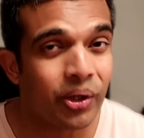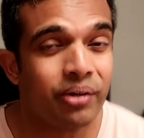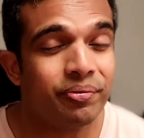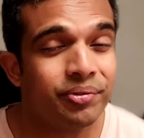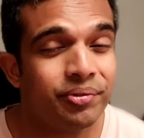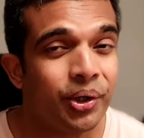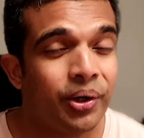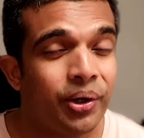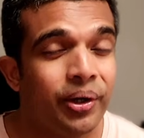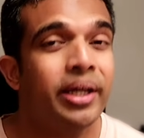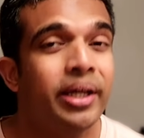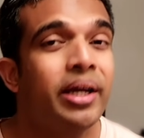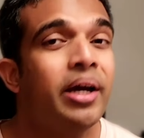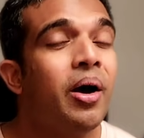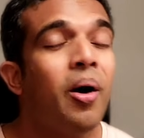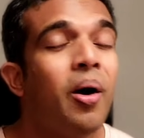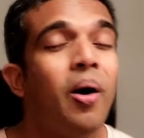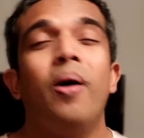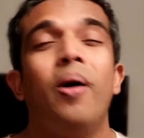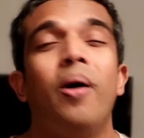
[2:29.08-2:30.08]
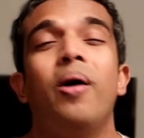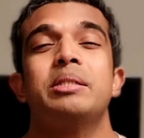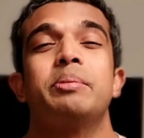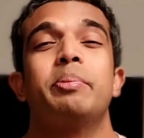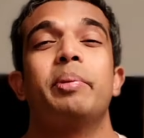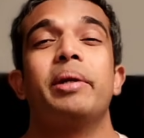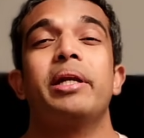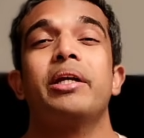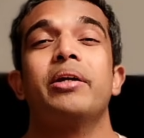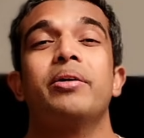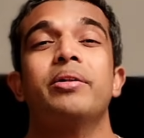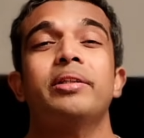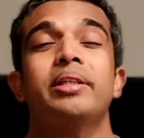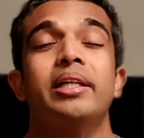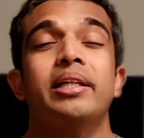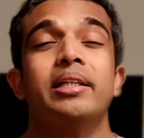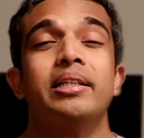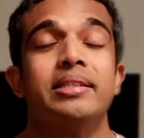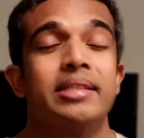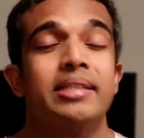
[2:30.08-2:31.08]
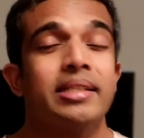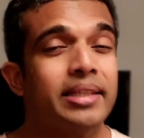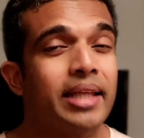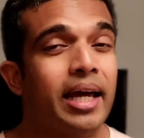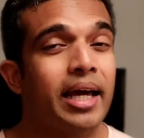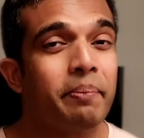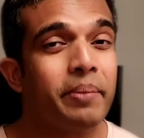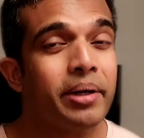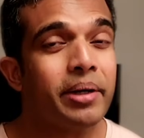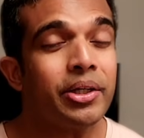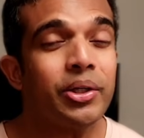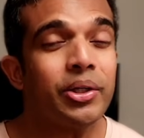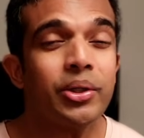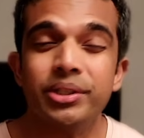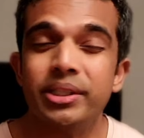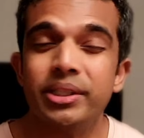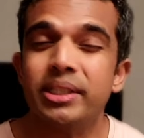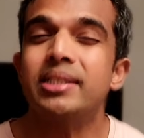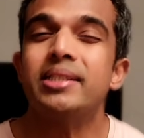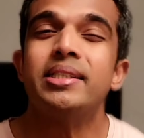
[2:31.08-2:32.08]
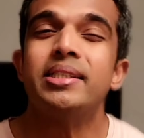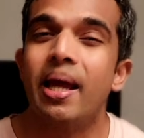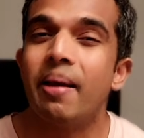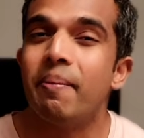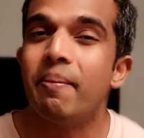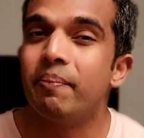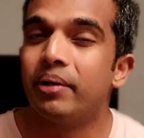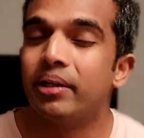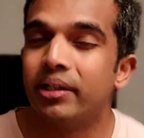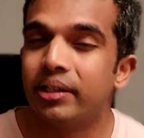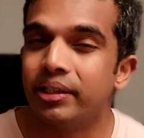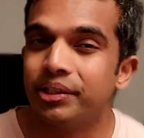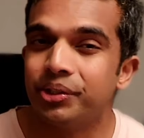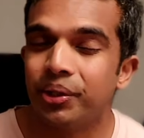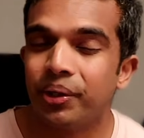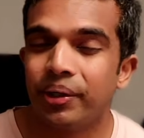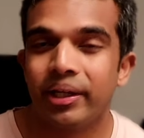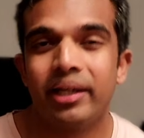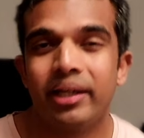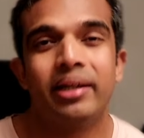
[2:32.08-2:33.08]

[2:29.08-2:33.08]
of joy, or spending on things that bring you just temporary joy.